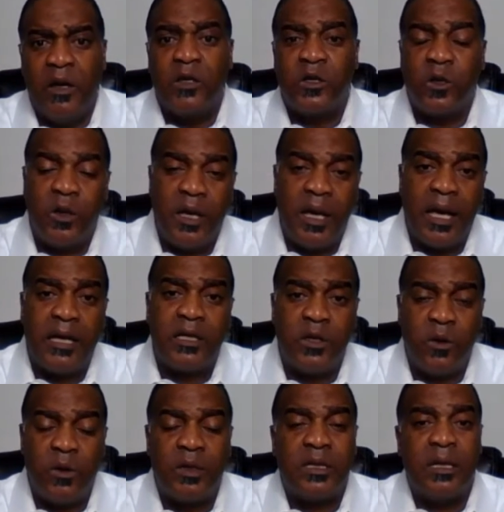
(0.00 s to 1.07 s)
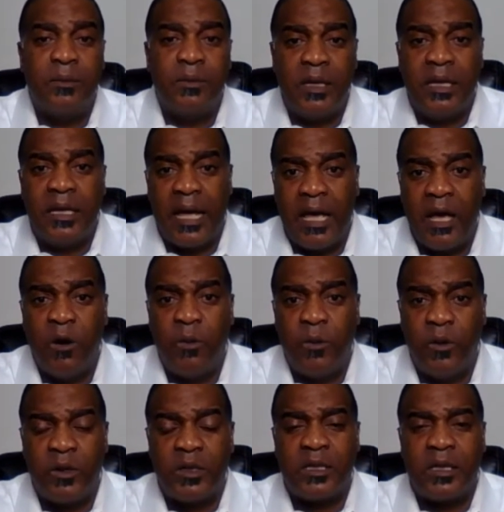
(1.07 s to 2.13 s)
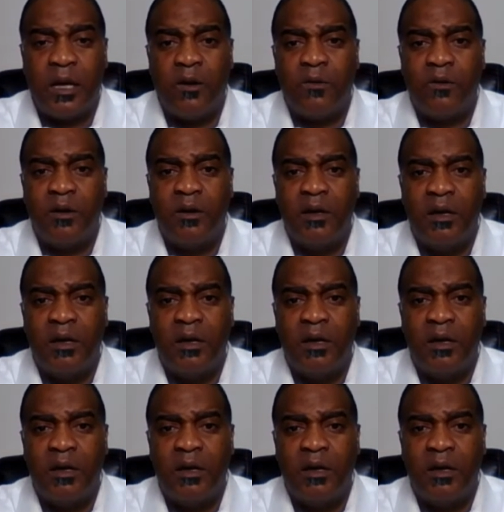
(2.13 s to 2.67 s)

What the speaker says: So yes, you're attempting to help yourself.